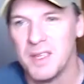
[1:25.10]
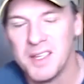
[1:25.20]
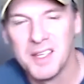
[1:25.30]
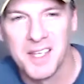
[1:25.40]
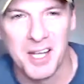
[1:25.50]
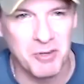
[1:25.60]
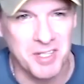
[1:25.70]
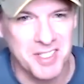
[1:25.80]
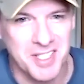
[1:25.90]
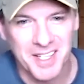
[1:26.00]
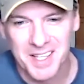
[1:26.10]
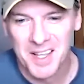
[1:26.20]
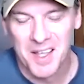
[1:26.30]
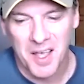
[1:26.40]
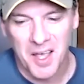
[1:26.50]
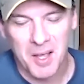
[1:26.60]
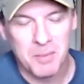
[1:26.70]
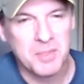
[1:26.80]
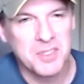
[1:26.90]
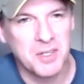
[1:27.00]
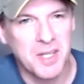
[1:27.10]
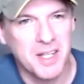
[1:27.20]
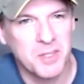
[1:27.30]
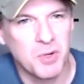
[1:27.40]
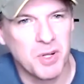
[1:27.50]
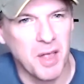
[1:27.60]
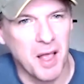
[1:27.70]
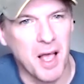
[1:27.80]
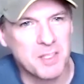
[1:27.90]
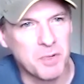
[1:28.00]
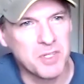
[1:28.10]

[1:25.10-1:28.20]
interesting. So yeah, do you want to, I suppose,